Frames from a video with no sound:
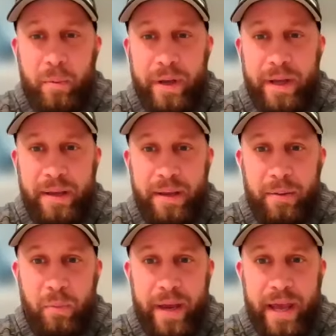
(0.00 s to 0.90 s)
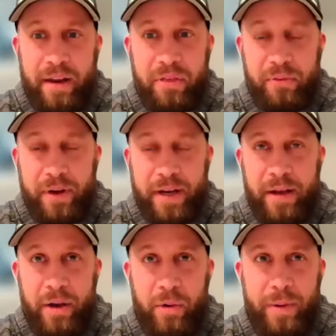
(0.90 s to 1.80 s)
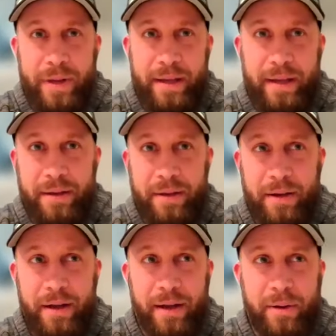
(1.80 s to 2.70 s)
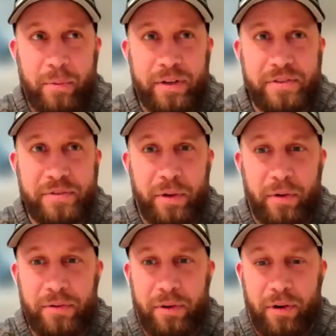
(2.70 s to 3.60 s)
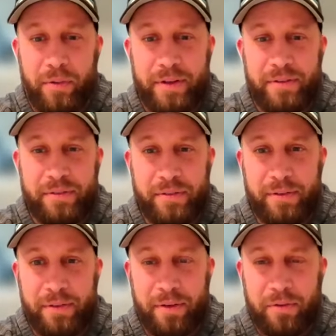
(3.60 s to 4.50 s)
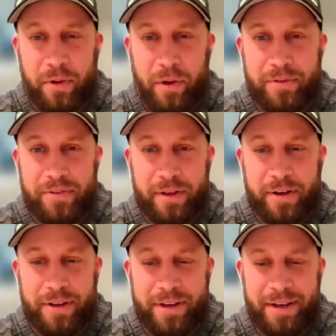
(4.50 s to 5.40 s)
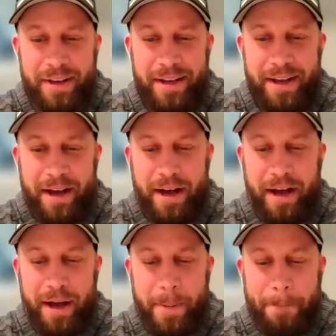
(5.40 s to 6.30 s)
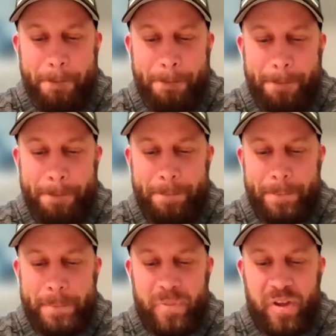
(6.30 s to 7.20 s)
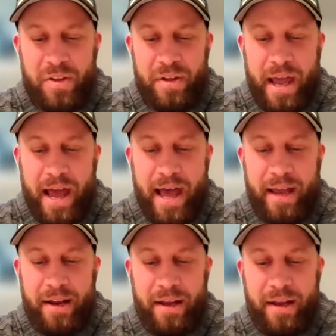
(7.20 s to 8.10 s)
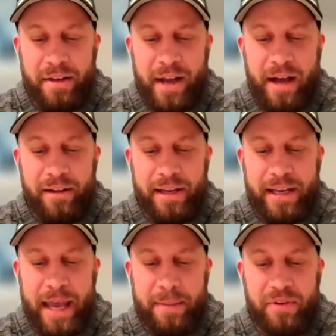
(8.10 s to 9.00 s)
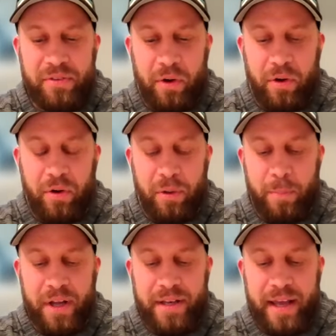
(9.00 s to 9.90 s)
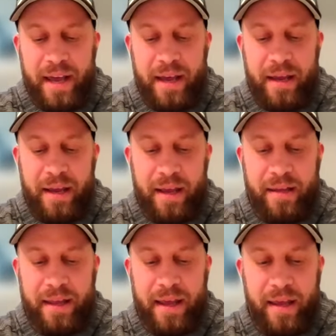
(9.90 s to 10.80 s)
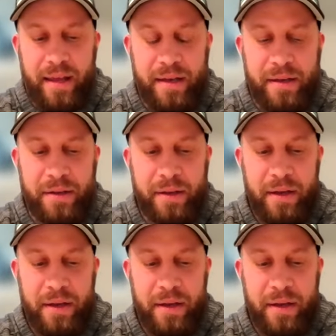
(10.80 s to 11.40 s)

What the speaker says: we had a 3-0 week, which those are always good. Had a non-league game to start on Monday, and then